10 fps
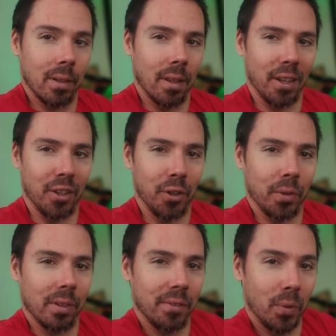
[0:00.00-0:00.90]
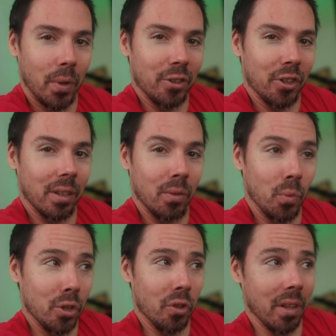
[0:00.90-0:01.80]
Thank you for watching.
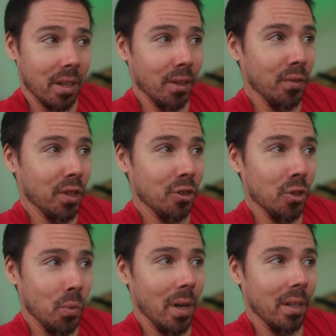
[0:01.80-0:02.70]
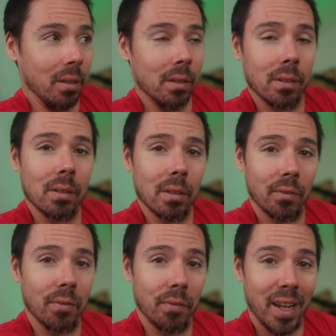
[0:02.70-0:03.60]
What do you think of the footage? Who won?
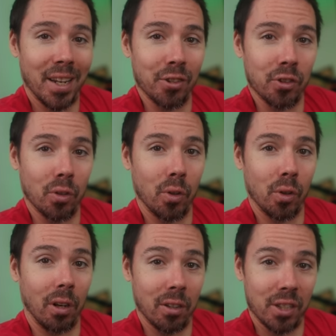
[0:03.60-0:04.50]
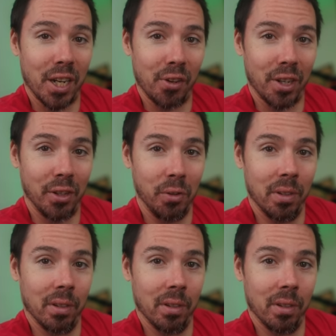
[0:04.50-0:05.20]
Vegas or Ontario?